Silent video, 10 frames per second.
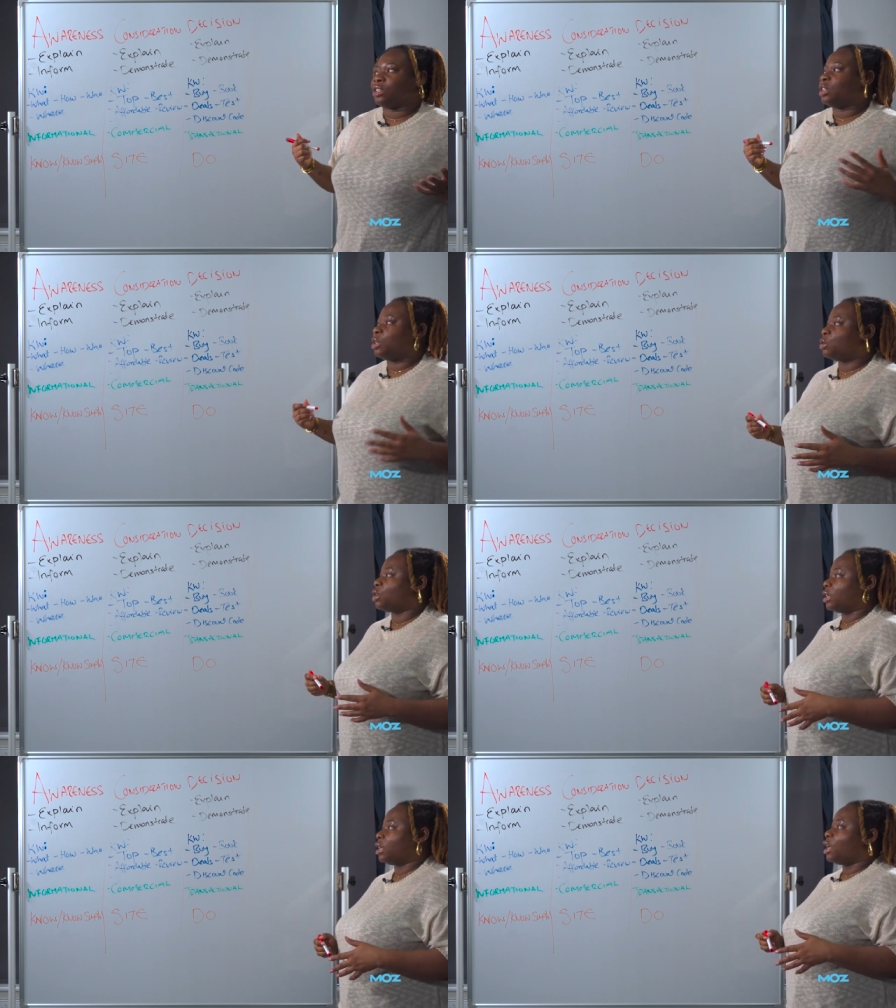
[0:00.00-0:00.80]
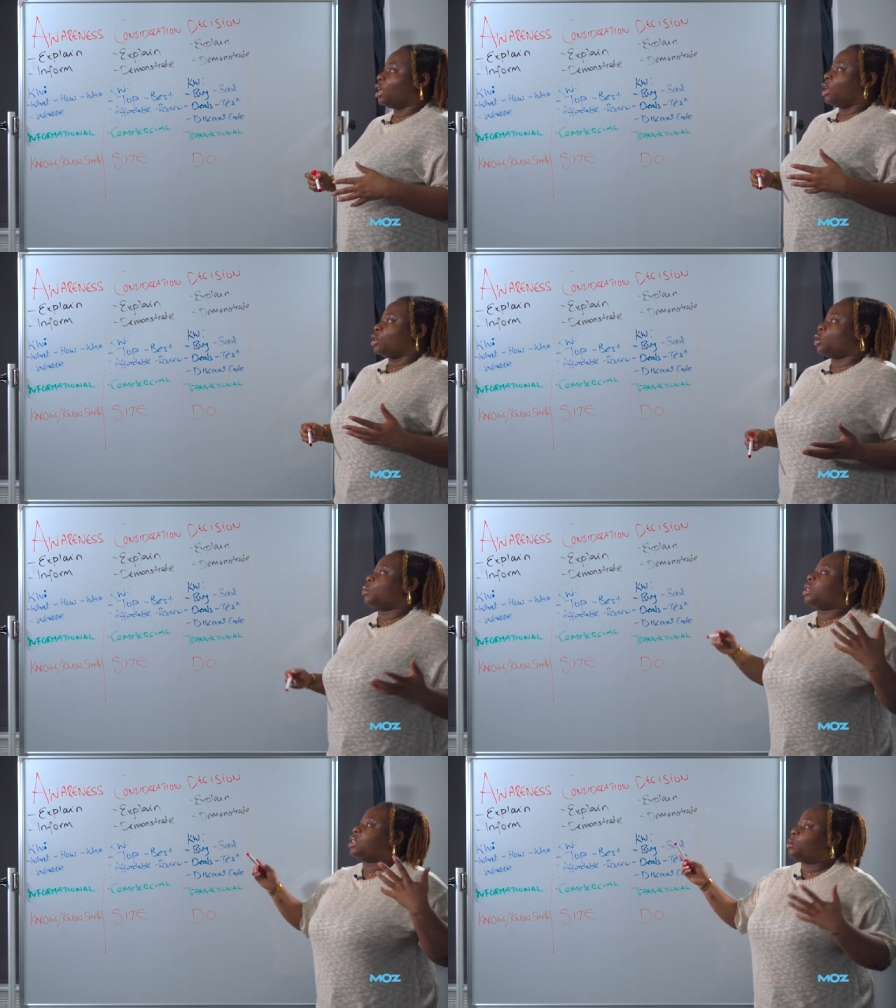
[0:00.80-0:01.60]
a solution. So
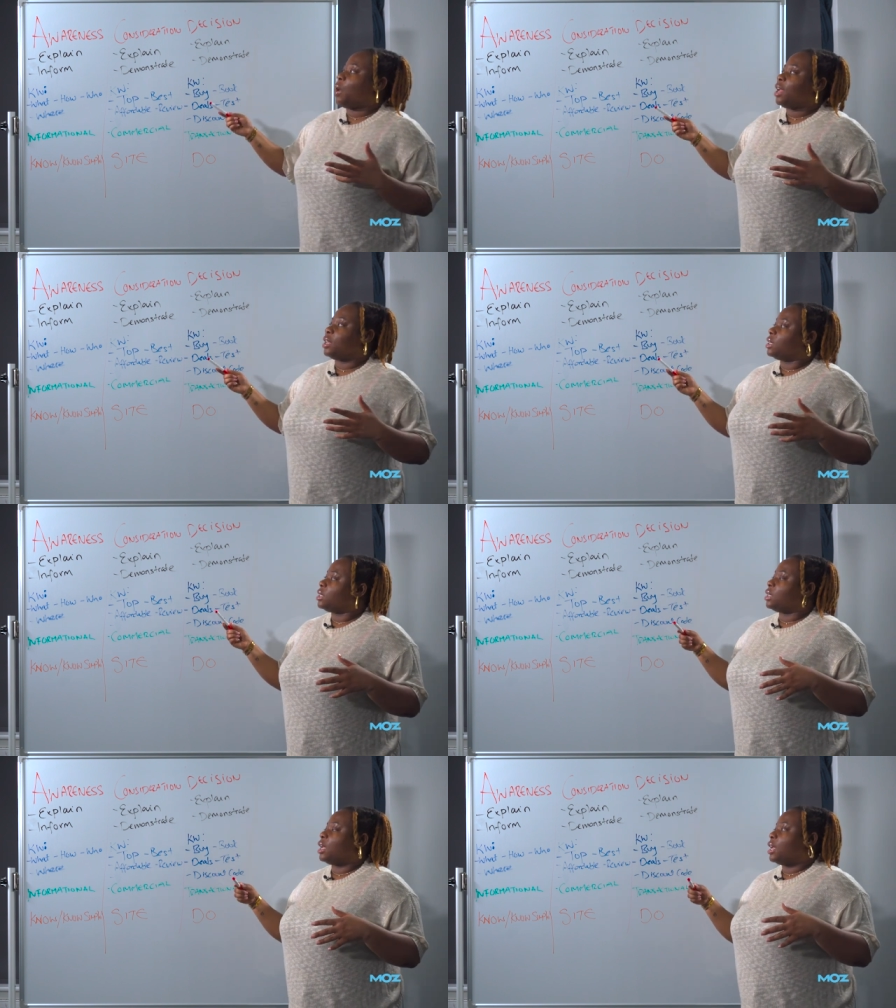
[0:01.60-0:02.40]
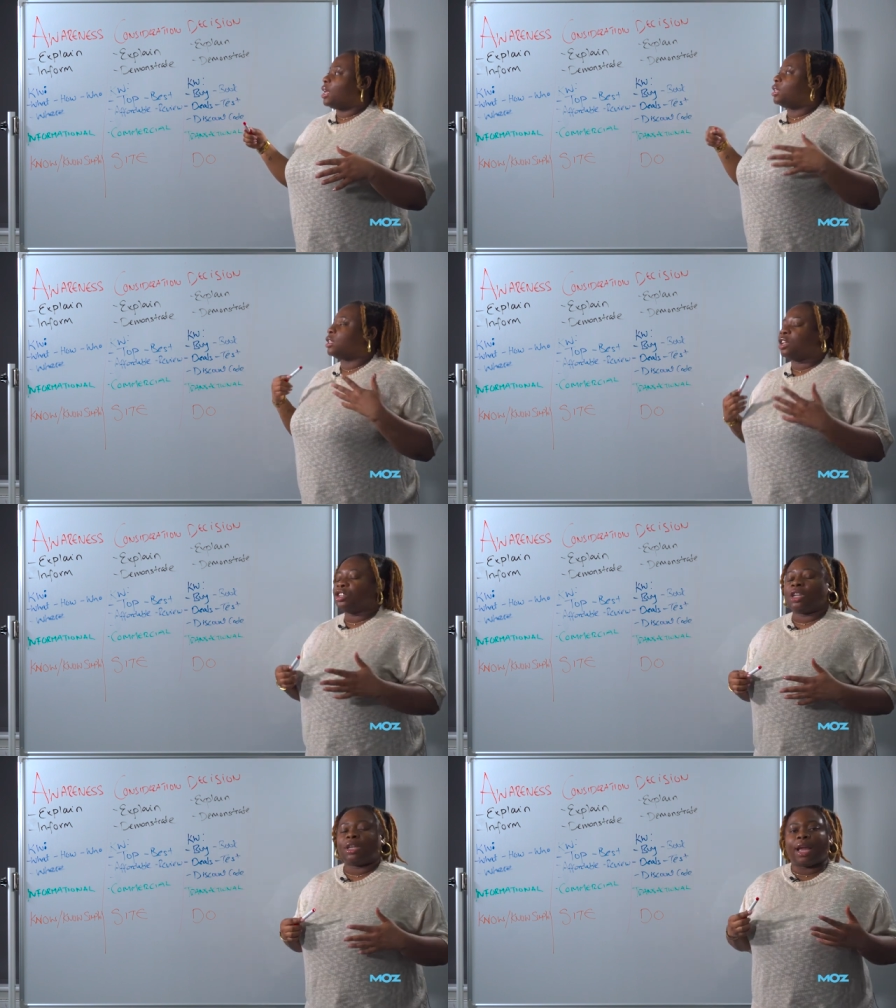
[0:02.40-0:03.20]
within awareness,
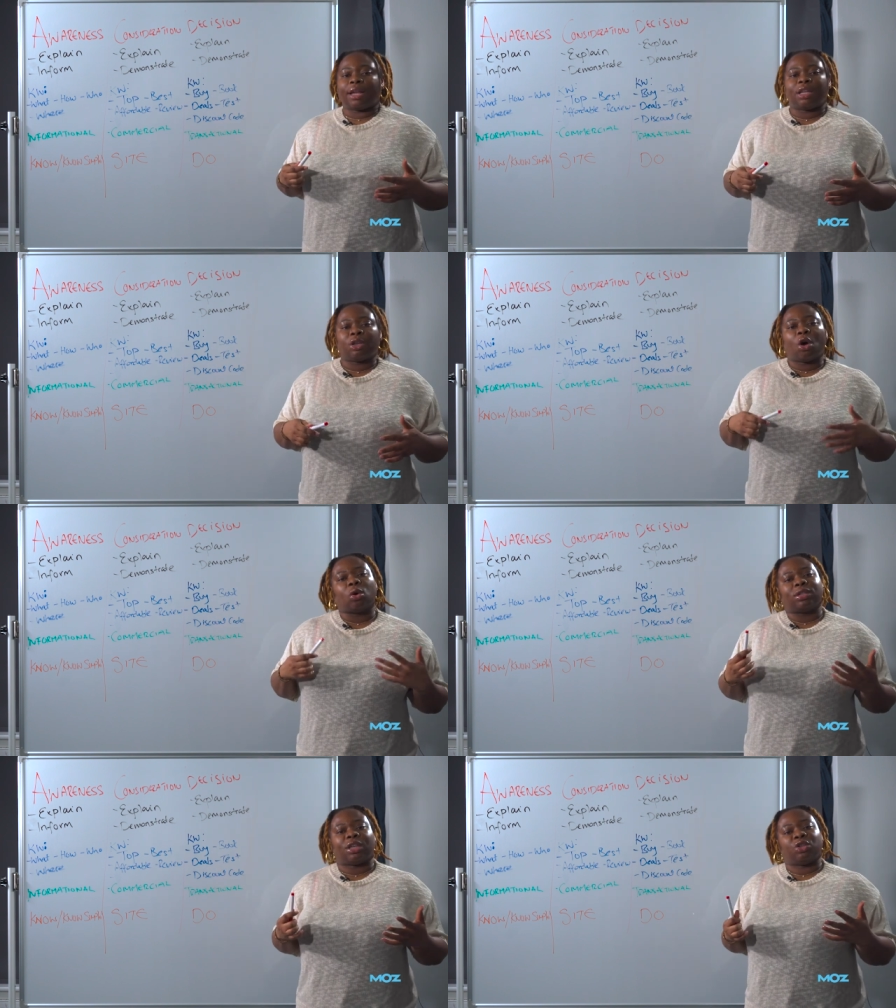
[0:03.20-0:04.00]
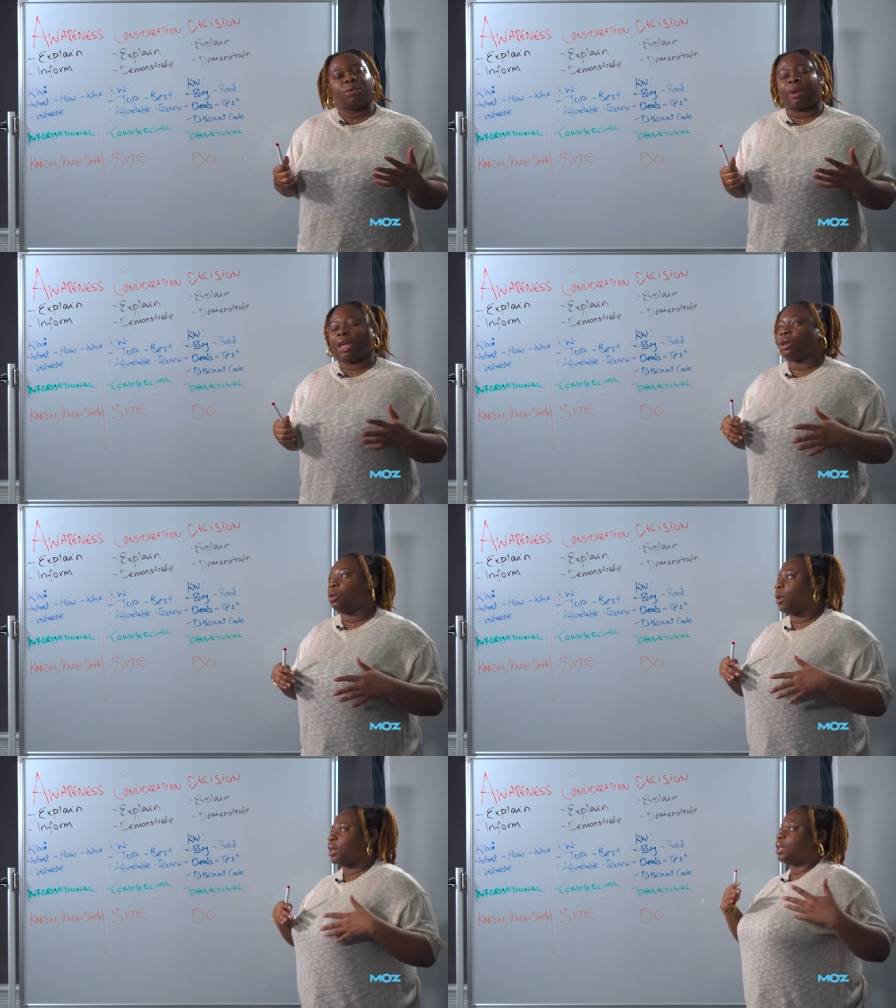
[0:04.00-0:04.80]
essentially any content you make
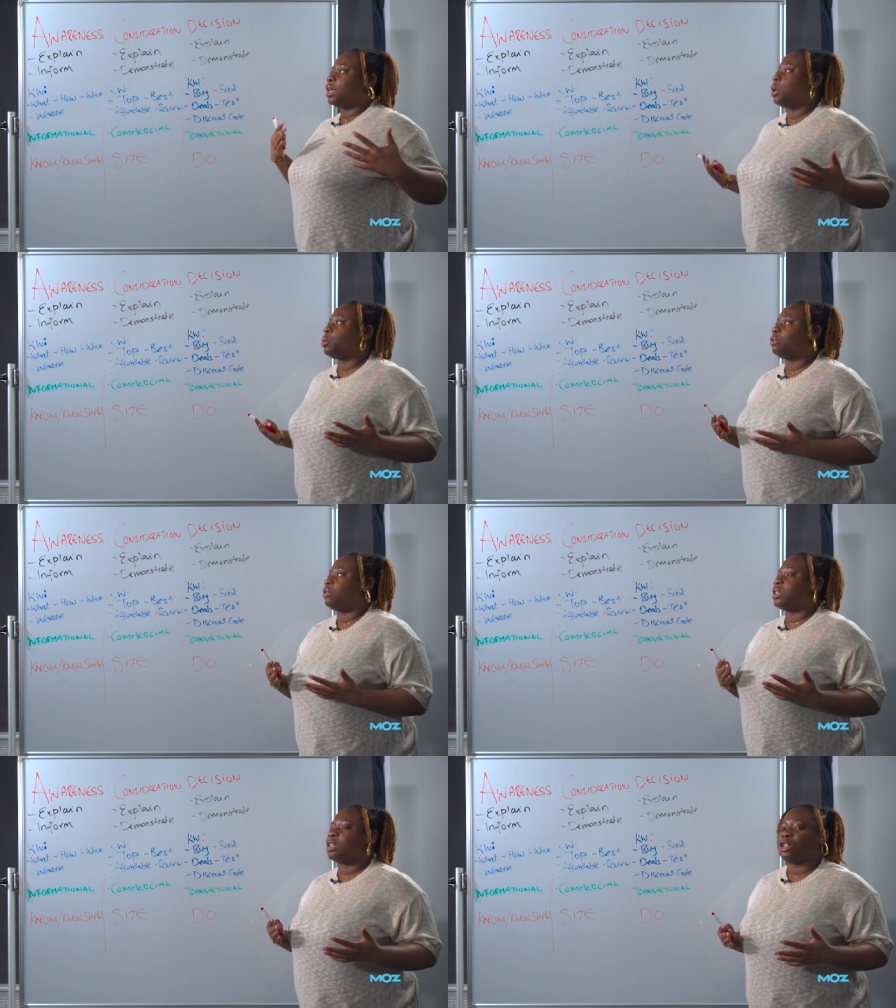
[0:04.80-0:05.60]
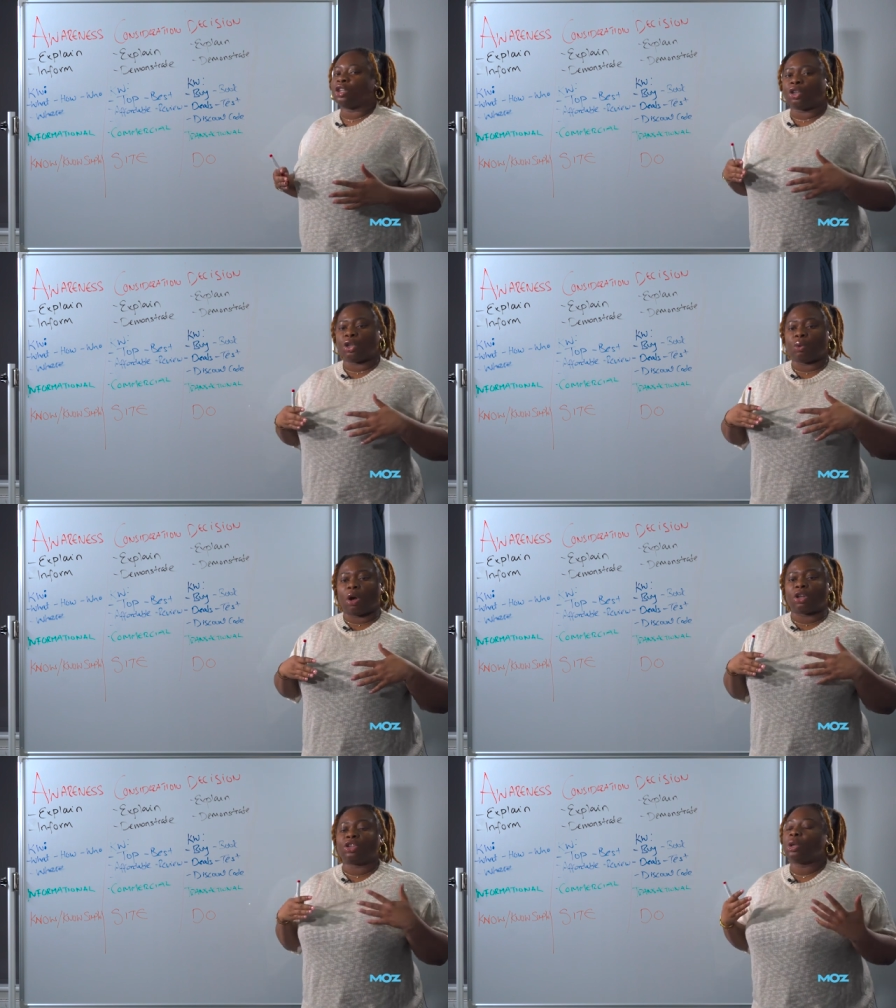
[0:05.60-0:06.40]
or any keyword research you
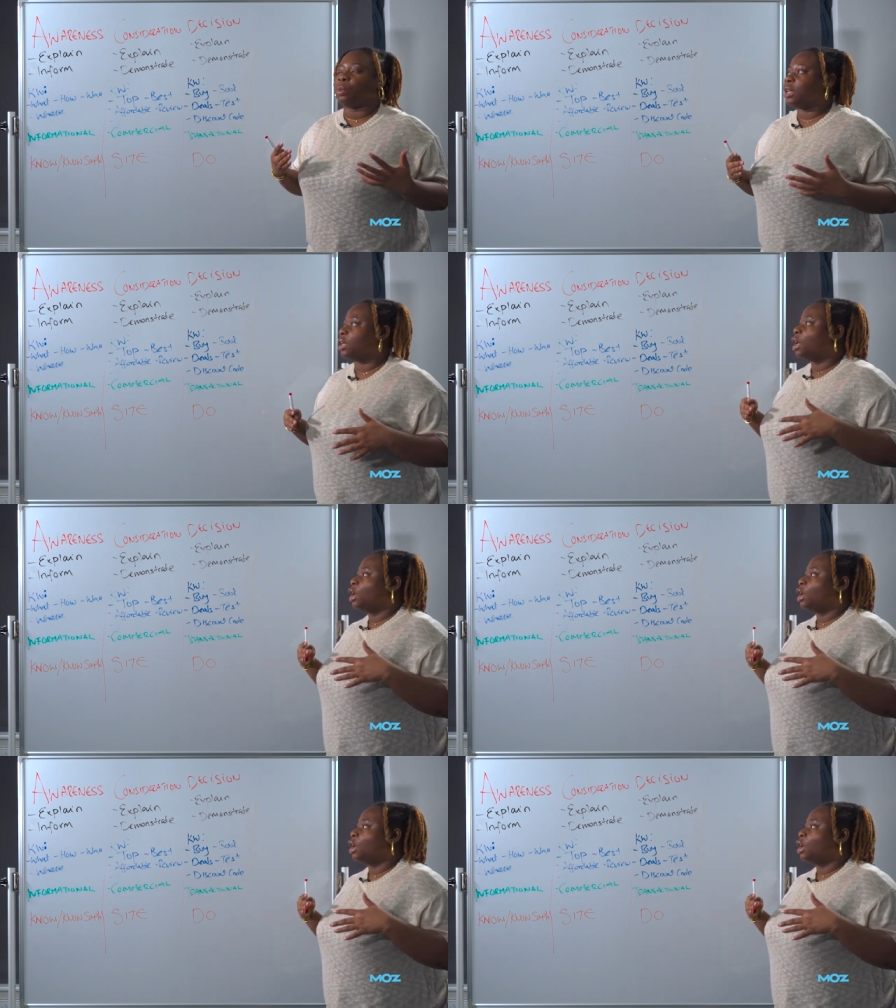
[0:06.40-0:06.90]
are doing,